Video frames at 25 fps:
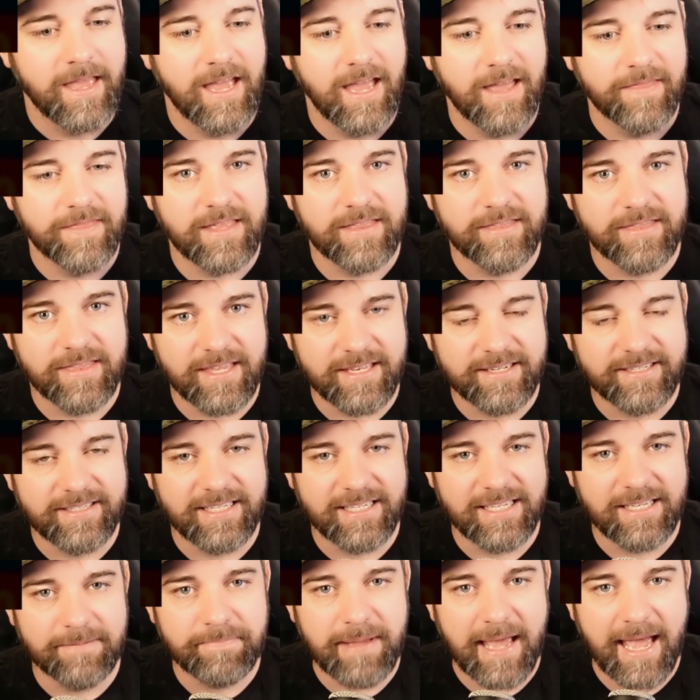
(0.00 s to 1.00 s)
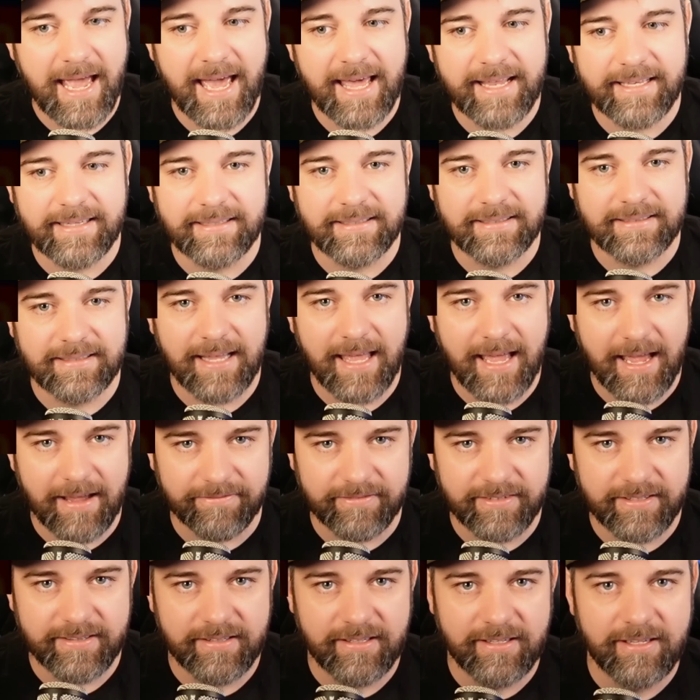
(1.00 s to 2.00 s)
and then the D-pad
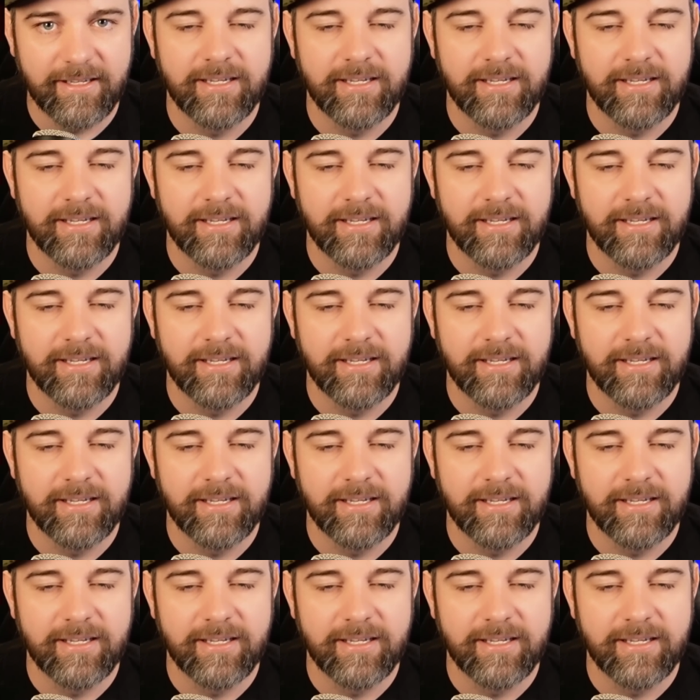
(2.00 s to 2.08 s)
left.